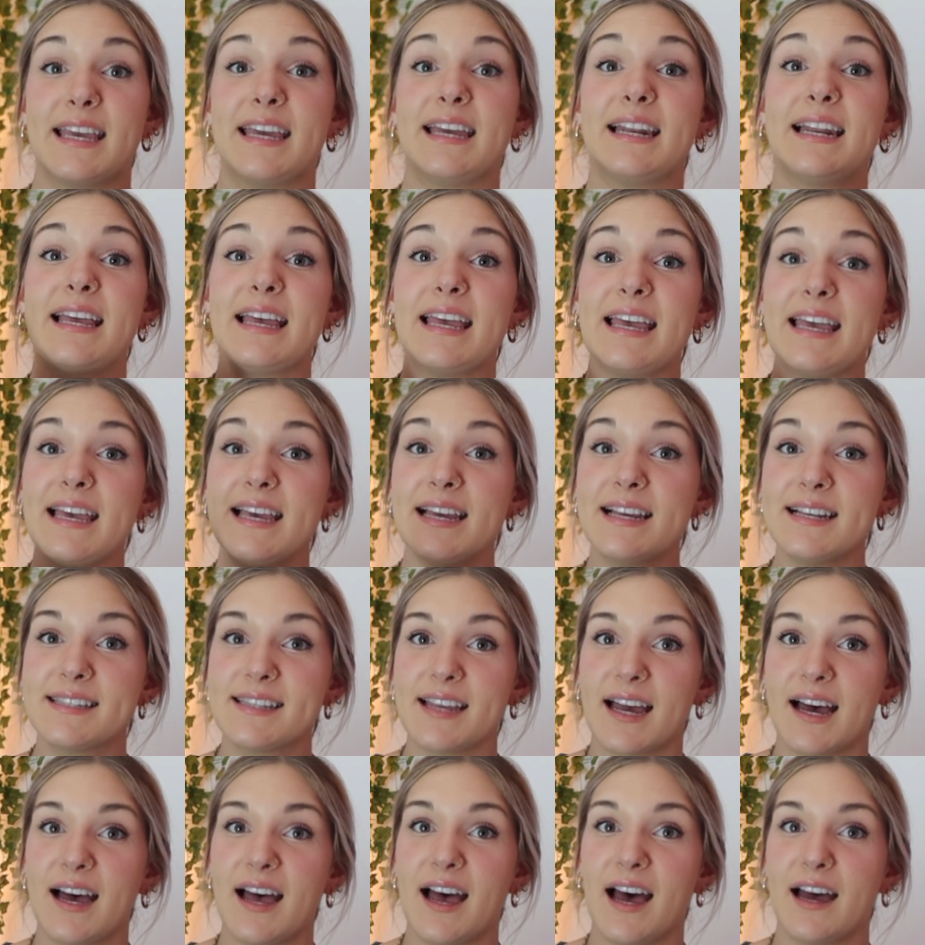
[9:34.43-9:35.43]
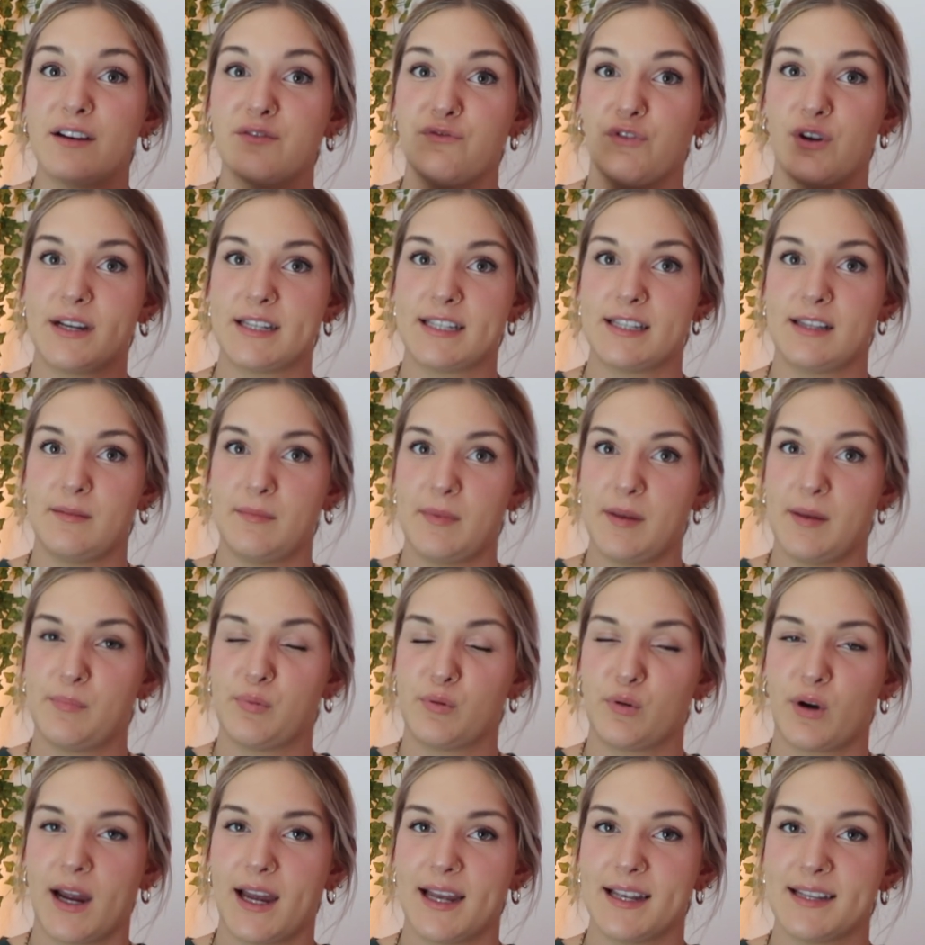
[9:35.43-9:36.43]
It is unreasonably
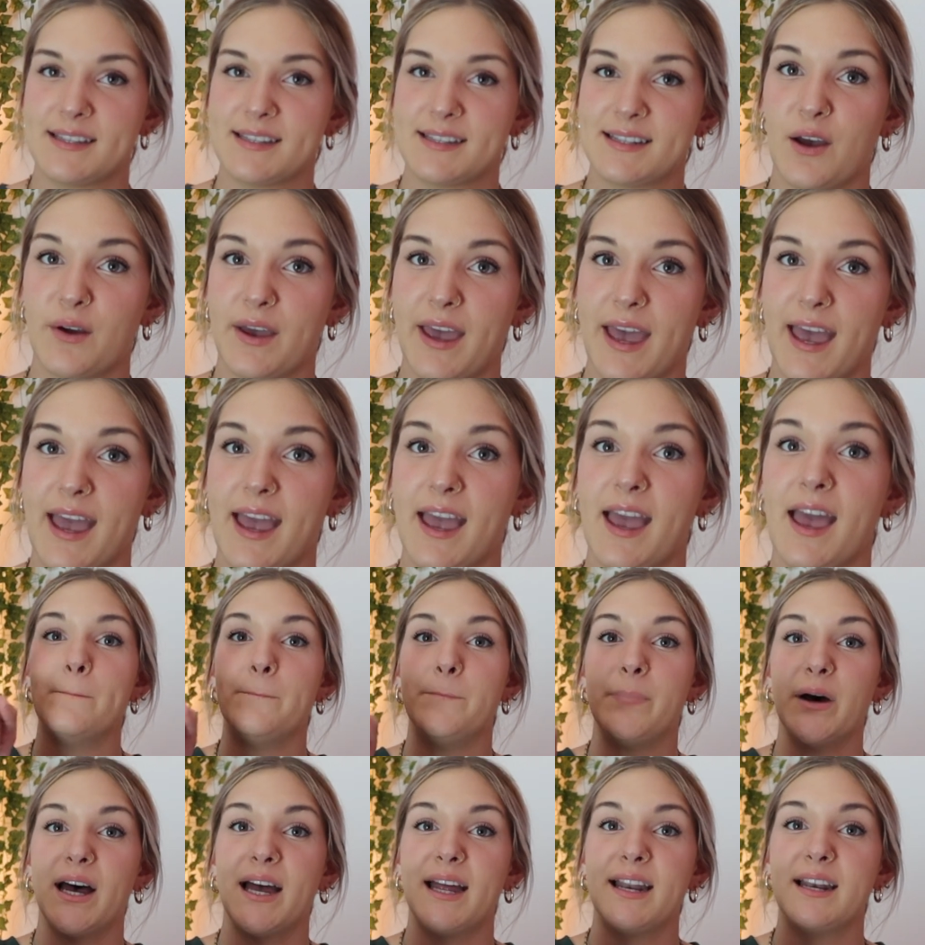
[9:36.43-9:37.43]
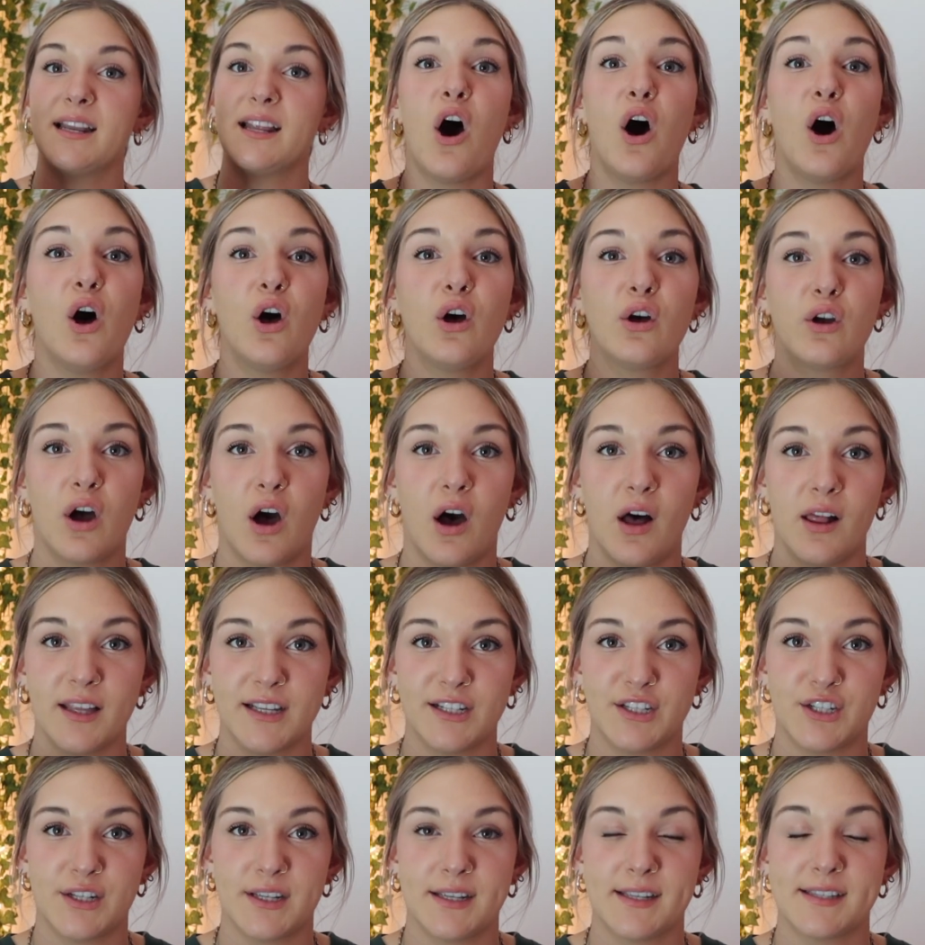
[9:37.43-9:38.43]
priced, okay, but all
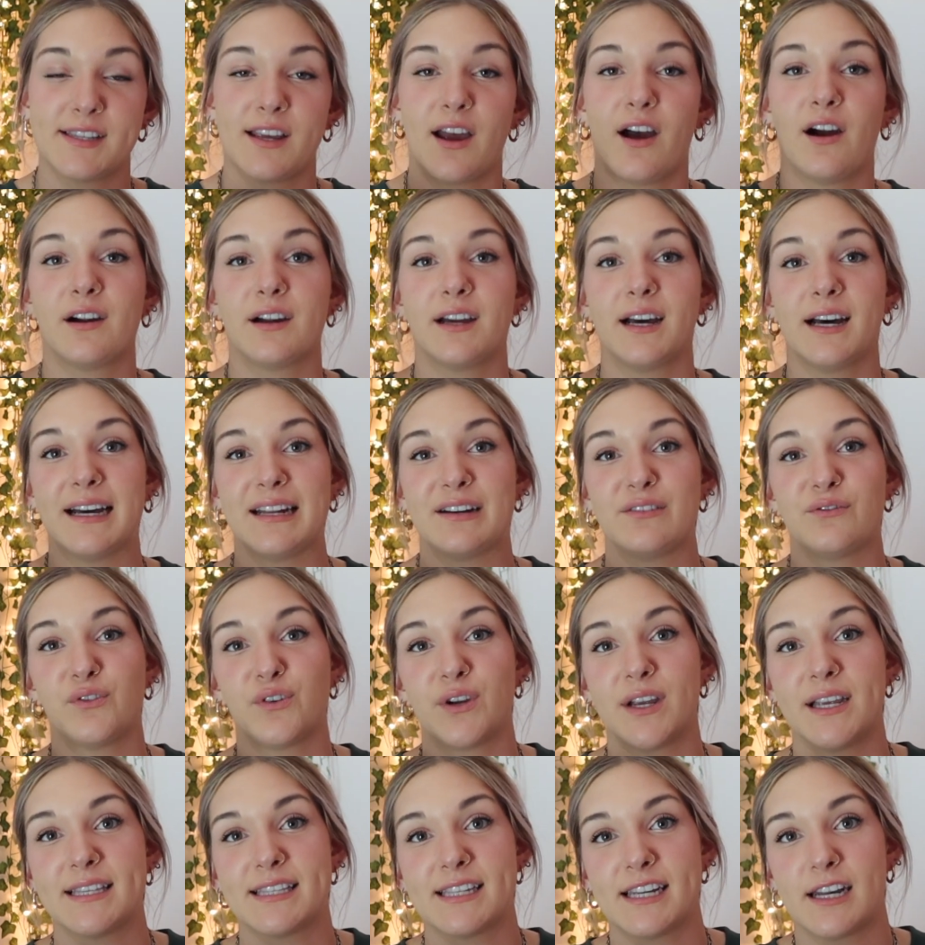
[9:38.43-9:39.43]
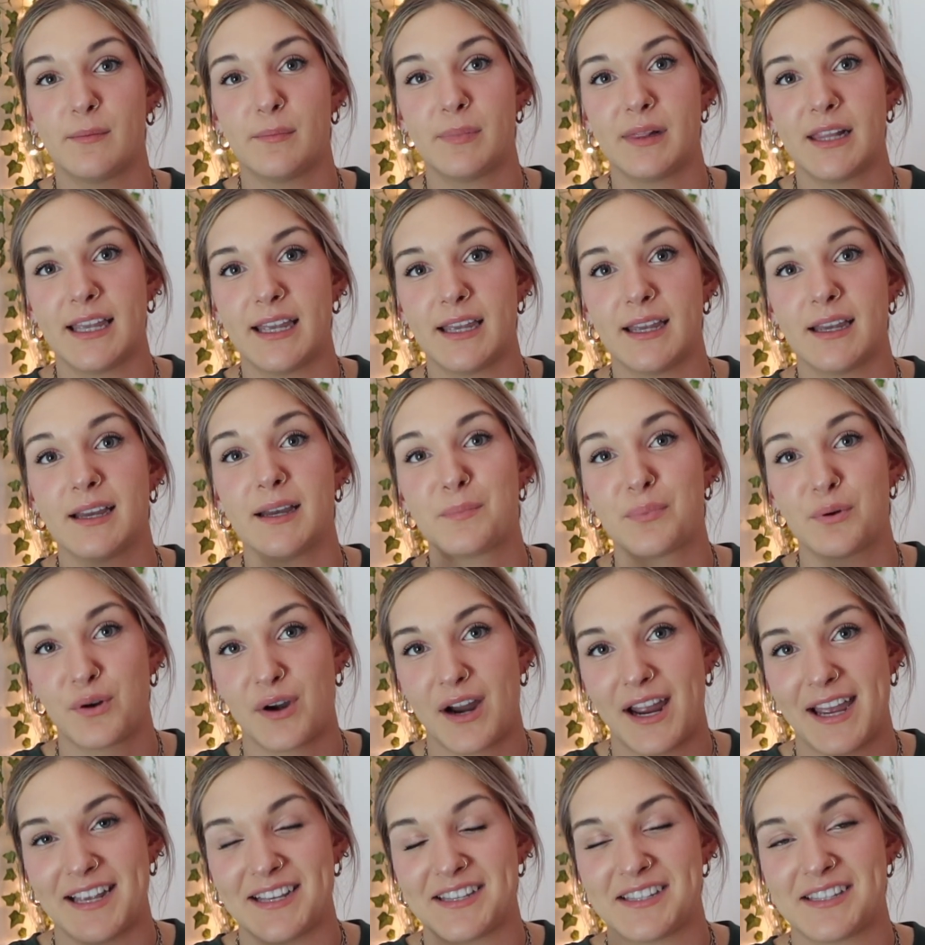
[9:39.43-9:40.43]
colleges are unreasonably
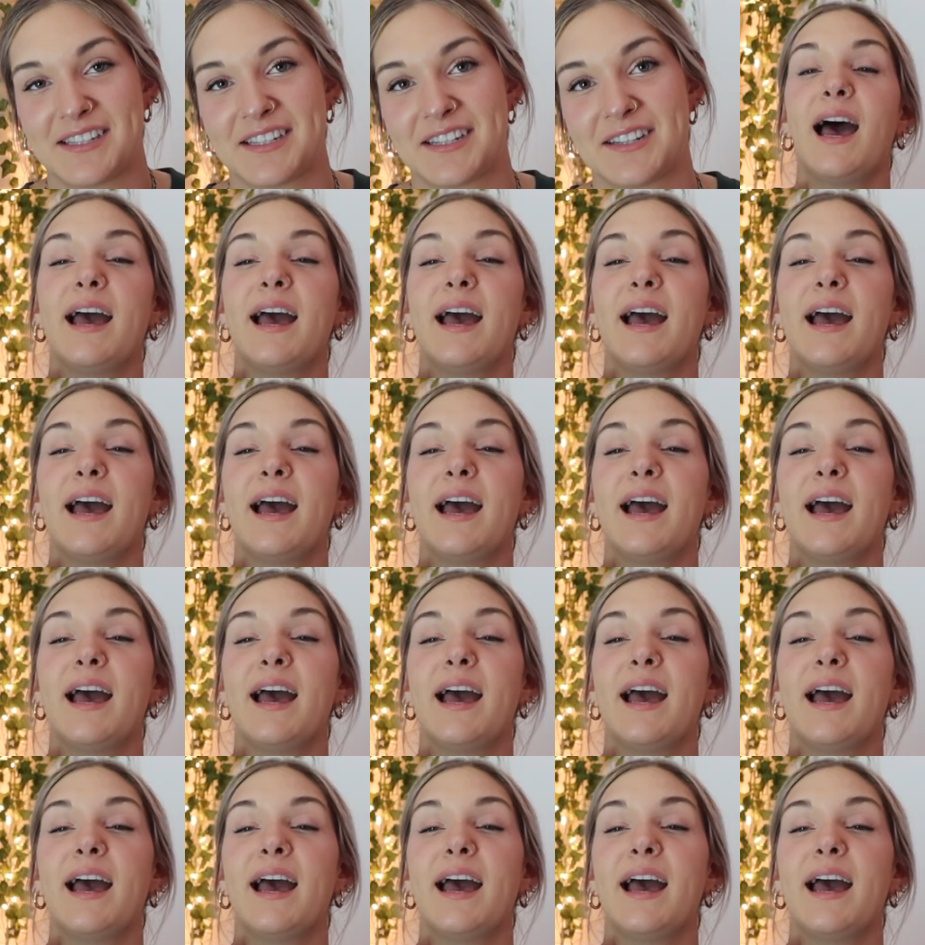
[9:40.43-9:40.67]
priced.